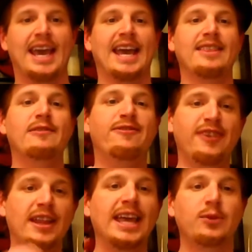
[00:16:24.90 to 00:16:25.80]
and then
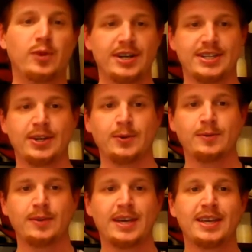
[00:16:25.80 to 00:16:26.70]
fill in one or two,
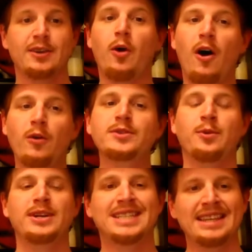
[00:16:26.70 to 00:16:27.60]
you always
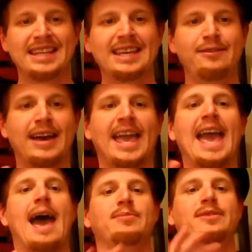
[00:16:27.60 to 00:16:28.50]
want to leave a
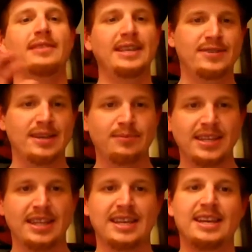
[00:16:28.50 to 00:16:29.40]
gap, leave
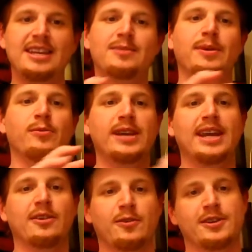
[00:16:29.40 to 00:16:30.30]
something that they need to be
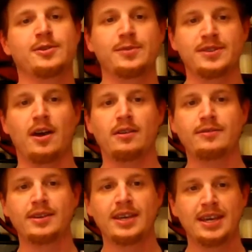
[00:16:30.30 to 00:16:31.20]
reading in order to resolve.
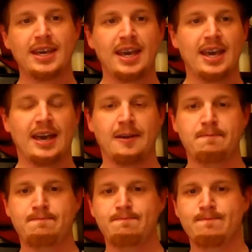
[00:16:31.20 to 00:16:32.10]

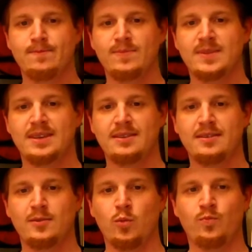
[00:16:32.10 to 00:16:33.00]
Um,
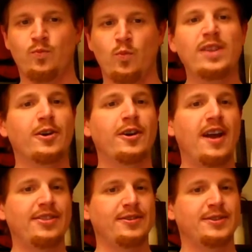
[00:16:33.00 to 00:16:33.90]
whether or
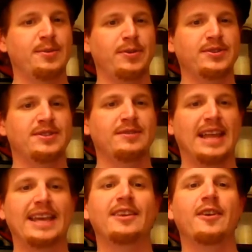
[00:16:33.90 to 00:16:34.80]
not they're supposed to,
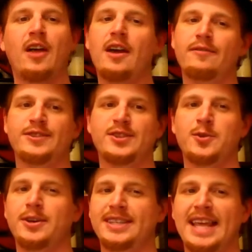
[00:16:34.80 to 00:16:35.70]
like there are a lot of
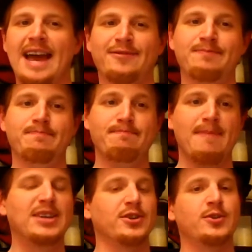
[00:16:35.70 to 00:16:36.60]
stories that have
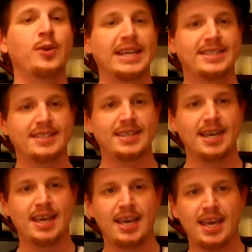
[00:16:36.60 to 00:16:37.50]
major twists
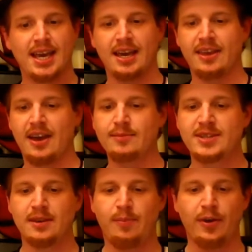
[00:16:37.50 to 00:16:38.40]
uh, that come
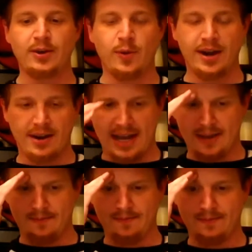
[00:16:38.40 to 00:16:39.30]
to the point where um,